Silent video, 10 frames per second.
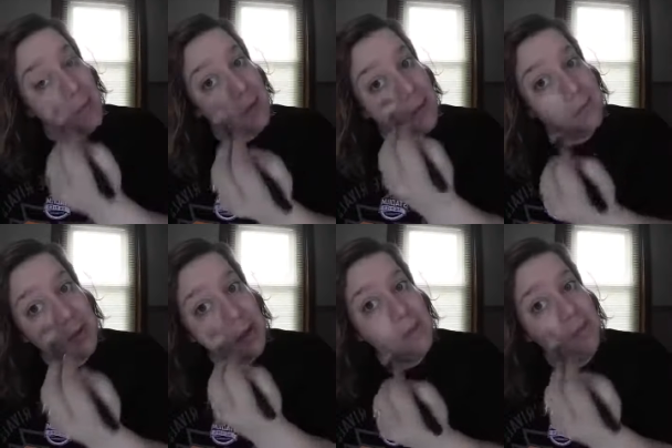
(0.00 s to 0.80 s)
Bum,
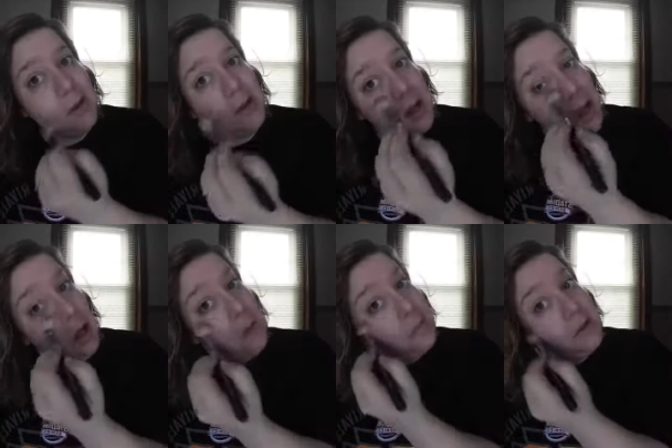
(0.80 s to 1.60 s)
bum, bum.
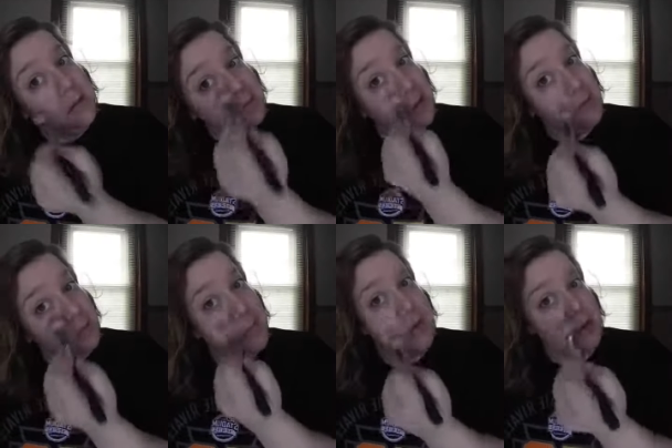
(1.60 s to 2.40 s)
Bum, bum,
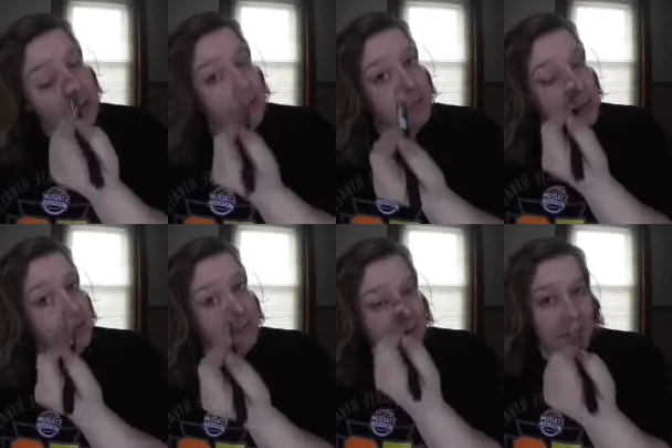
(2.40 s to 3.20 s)
ba-dum, bum.
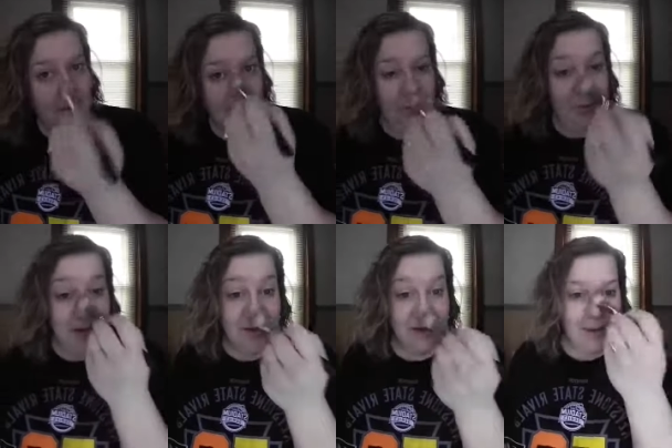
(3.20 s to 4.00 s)

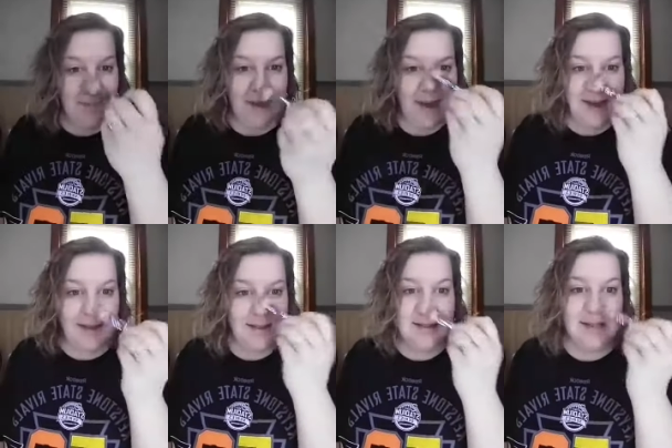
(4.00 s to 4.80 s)
We are going to
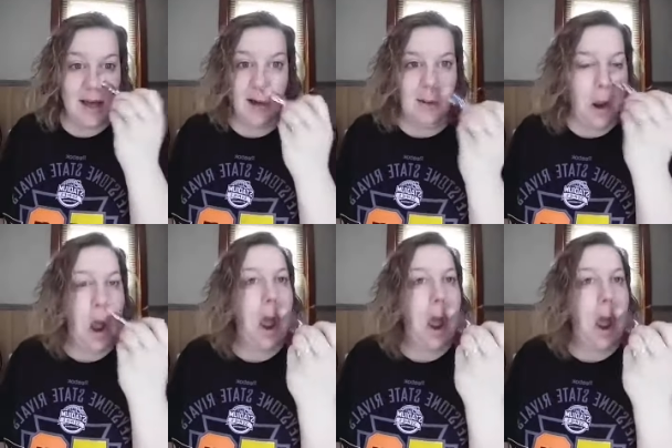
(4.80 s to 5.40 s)
bang this out.